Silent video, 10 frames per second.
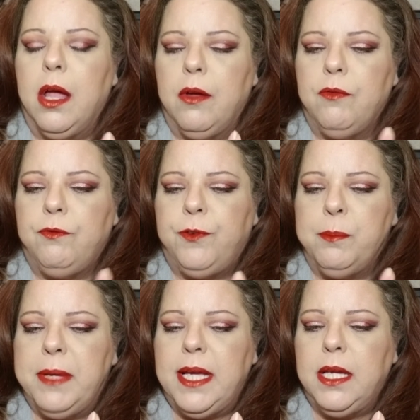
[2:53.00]
For
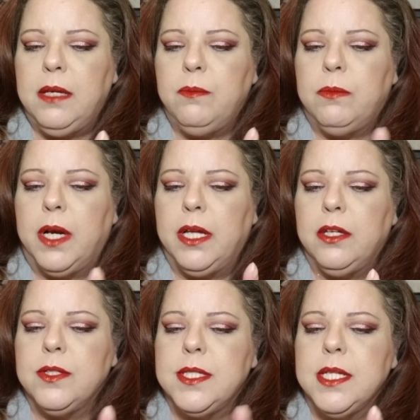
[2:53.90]
me, what I
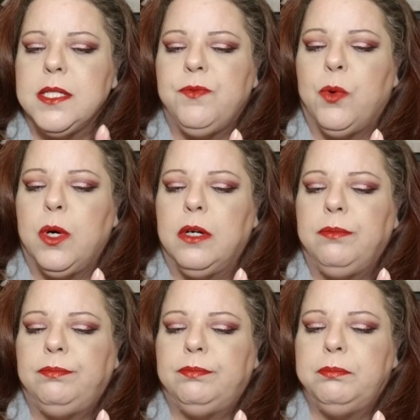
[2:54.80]
use this for
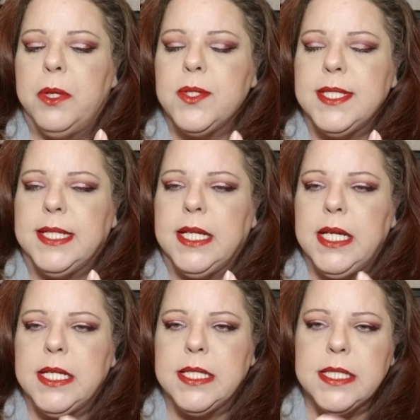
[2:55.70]
mostly
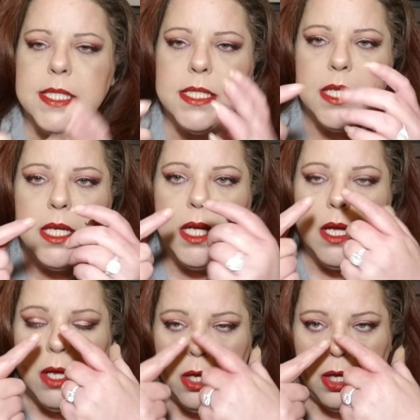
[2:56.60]
is
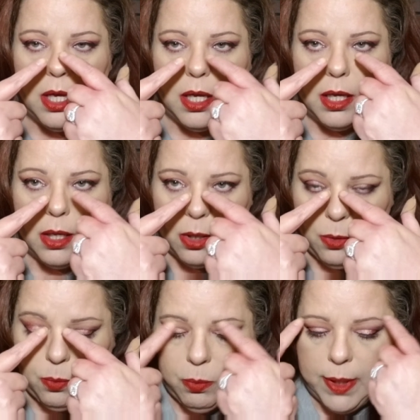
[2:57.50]

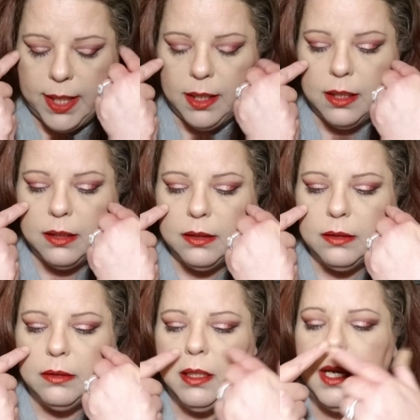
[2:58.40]
when
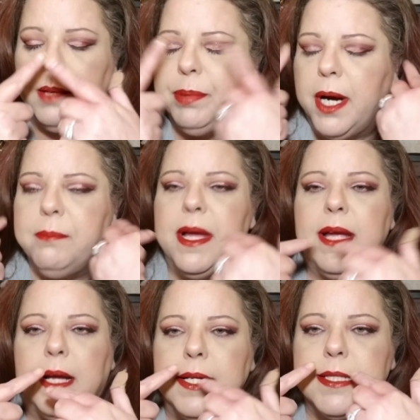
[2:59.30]
I prime my
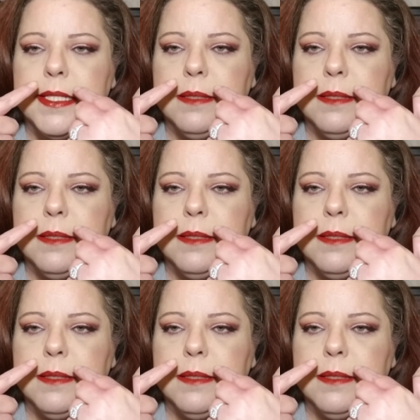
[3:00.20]
eyes.